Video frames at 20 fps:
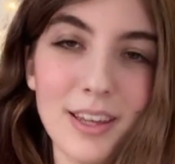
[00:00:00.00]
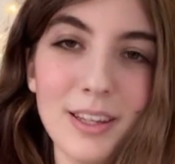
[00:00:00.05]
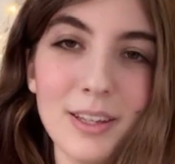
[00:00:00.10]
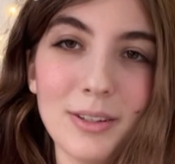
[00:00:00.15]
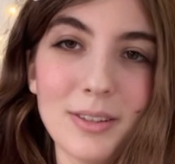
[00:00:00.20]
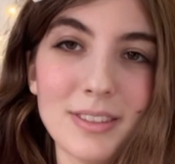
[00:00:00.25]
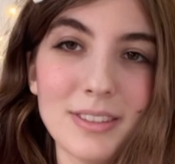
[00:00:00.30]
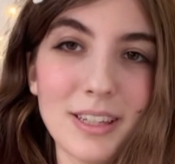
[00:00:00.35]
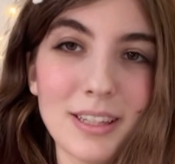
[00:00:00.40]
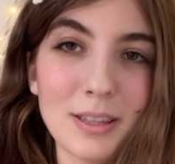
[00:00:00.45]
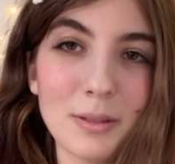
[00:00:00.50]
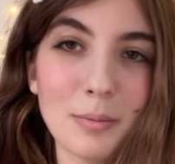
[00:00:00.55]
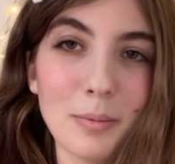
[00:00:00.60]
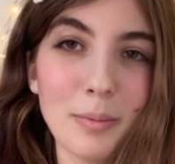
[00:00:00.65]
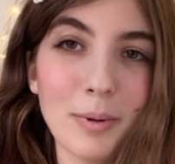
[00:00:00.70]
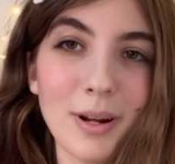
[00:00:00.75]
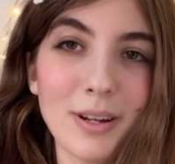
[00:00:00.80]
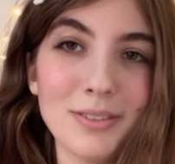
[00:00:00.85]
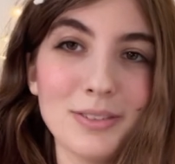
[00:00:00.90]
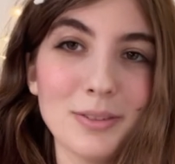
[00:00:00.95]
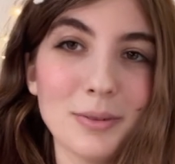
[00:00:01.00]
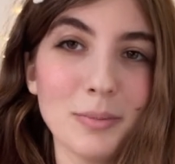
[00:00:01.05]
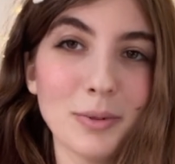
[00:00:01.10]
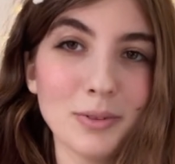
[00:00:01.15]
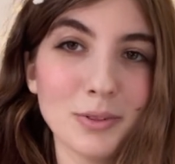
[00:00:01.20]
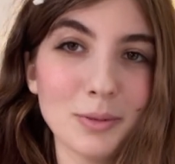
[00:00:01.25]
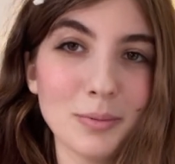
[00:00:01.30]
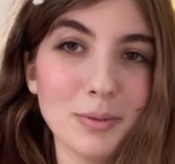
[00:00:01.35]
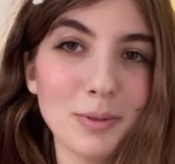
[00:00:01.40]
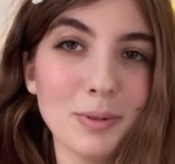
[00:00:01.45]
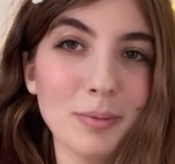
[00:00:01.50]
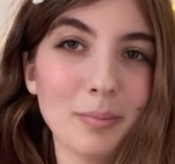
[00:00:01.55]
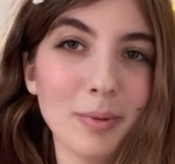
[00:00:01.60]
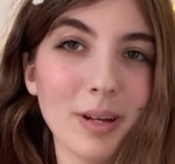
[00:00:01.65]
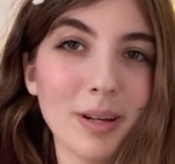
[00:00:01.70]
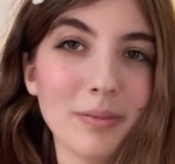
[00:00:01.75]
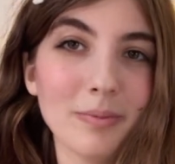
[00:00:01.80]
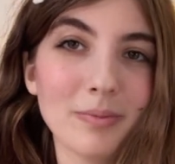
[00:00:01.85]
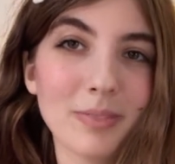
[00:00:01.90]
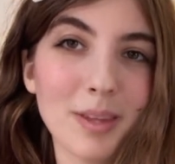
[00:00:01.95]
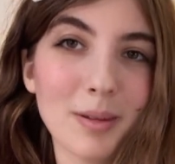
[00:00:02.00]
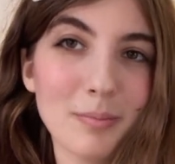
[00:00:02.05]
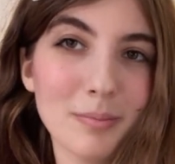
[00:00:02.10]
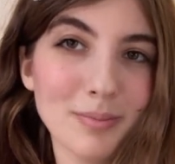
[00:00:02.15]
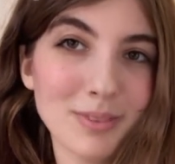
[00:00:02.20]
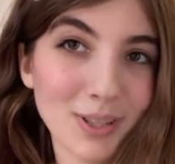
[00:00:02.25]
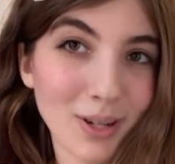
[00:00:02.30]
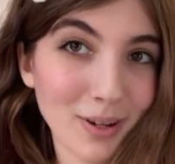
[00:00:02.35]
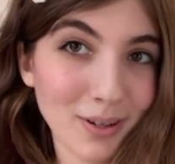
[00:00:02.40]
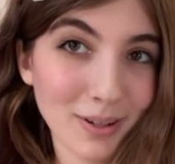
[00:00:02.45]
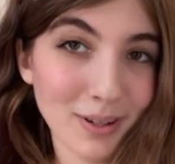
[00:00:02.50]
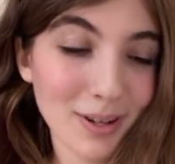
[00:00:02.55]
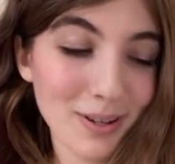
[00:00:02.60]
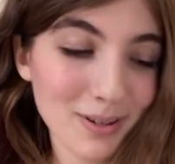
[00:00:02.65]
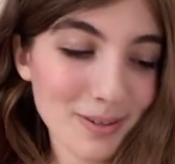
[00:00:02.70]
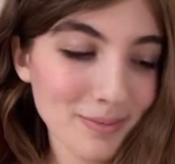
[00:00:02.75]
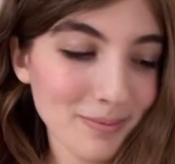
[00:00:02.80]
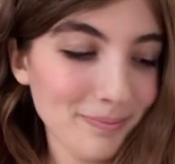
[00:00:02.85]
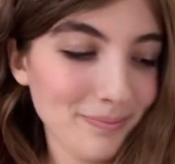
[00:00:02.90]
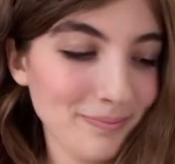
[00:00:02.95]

You can take them apart and do multiple, but taco,